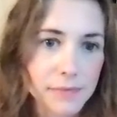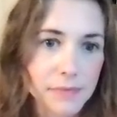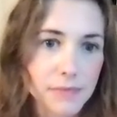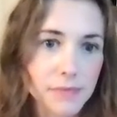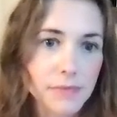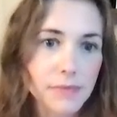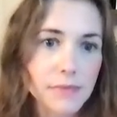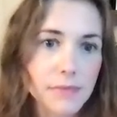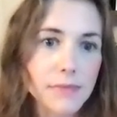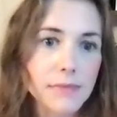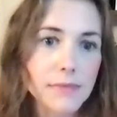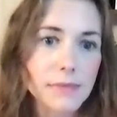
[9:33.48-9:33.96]

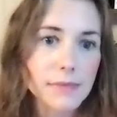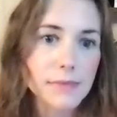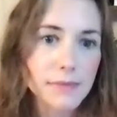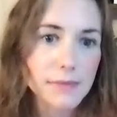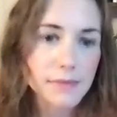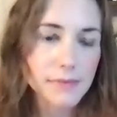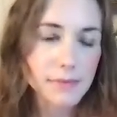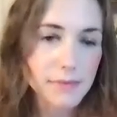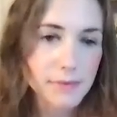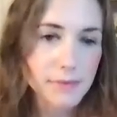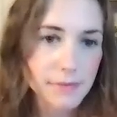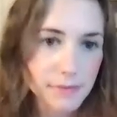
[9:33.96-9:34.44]

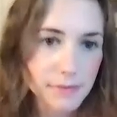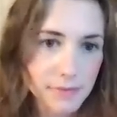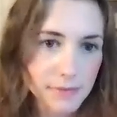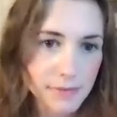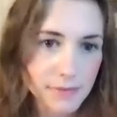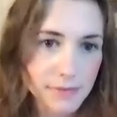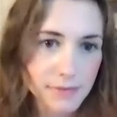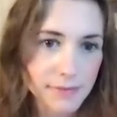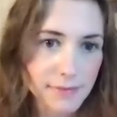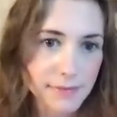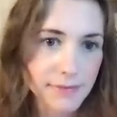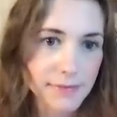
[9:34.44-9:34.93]

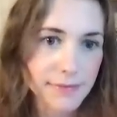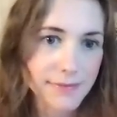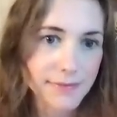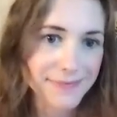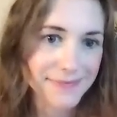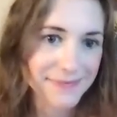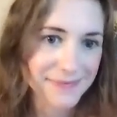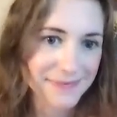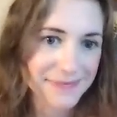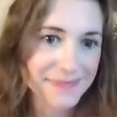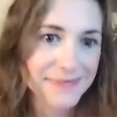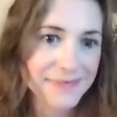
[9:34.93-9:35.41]

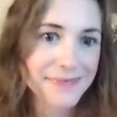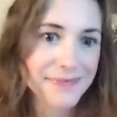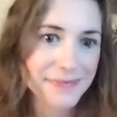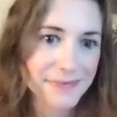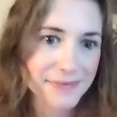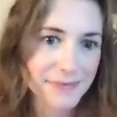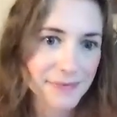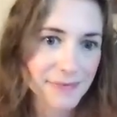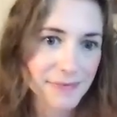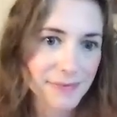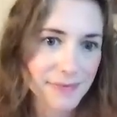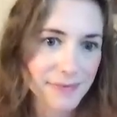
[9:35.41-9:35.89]

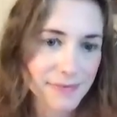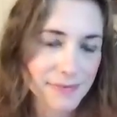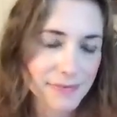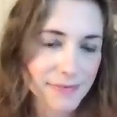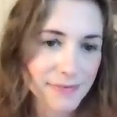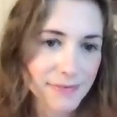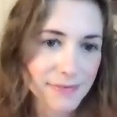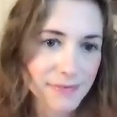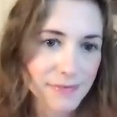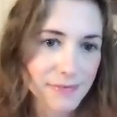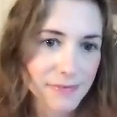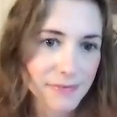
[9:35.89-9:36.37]

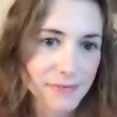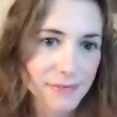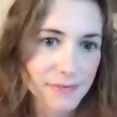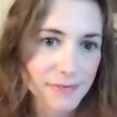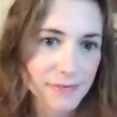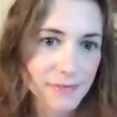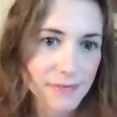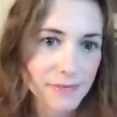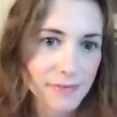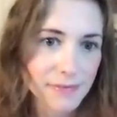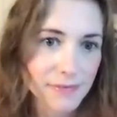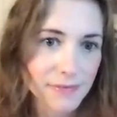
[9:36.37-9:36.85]

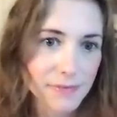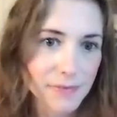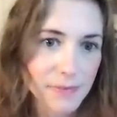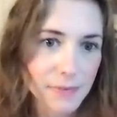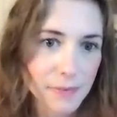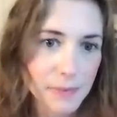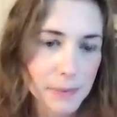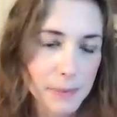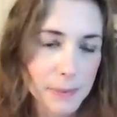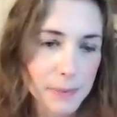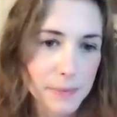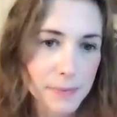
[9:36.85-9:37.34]

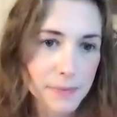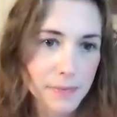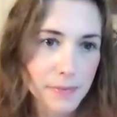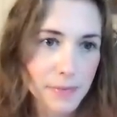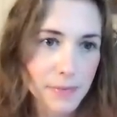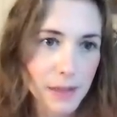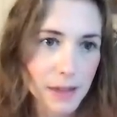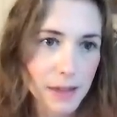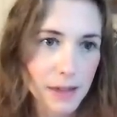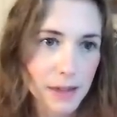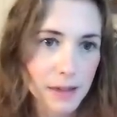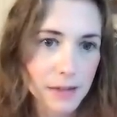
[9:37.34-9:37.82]

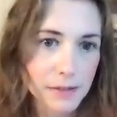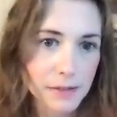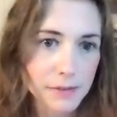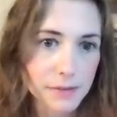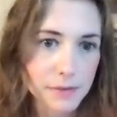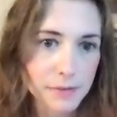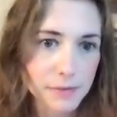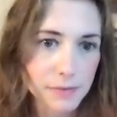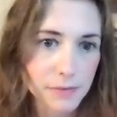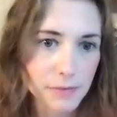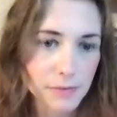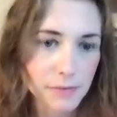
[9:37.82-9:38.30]

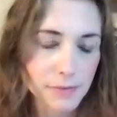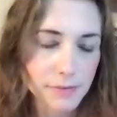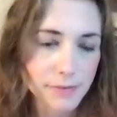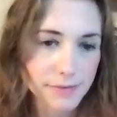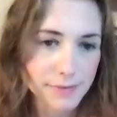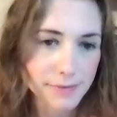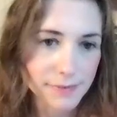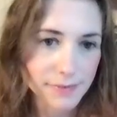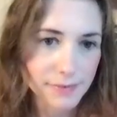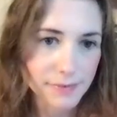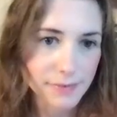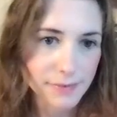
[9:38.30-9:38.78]

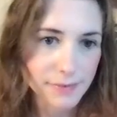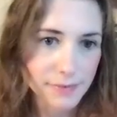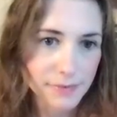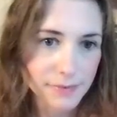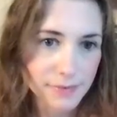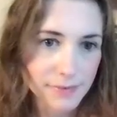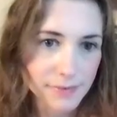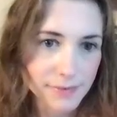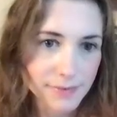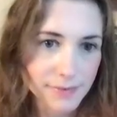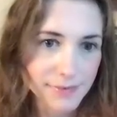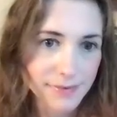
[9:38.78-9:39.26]

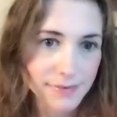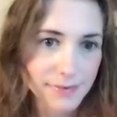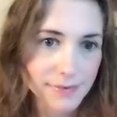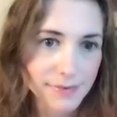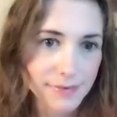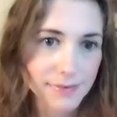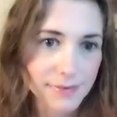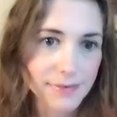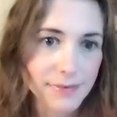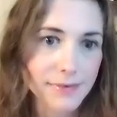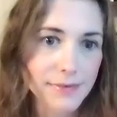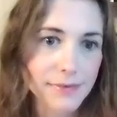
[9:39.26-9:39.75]

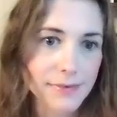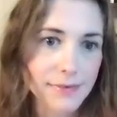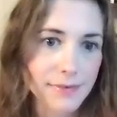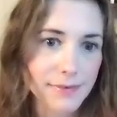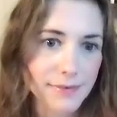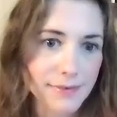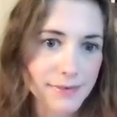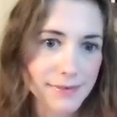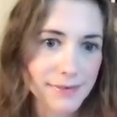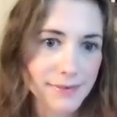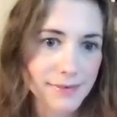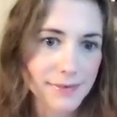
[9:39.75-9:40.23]

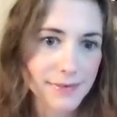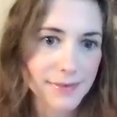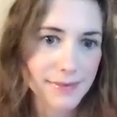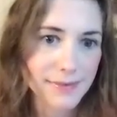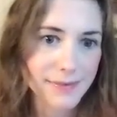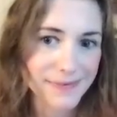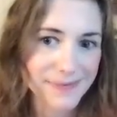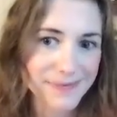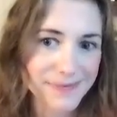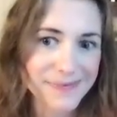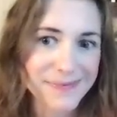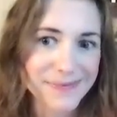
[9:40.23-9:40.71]

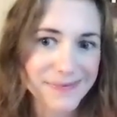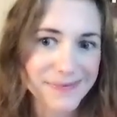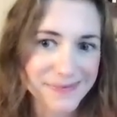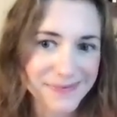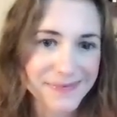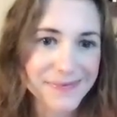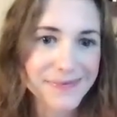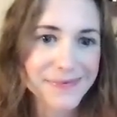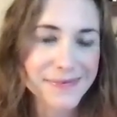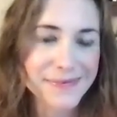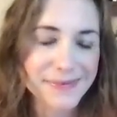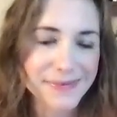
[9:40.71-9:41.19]

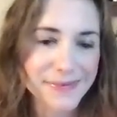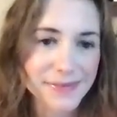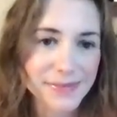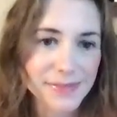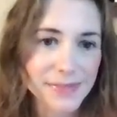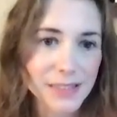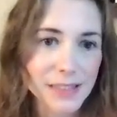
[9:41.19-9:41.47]
No words are spoken by the person on screen.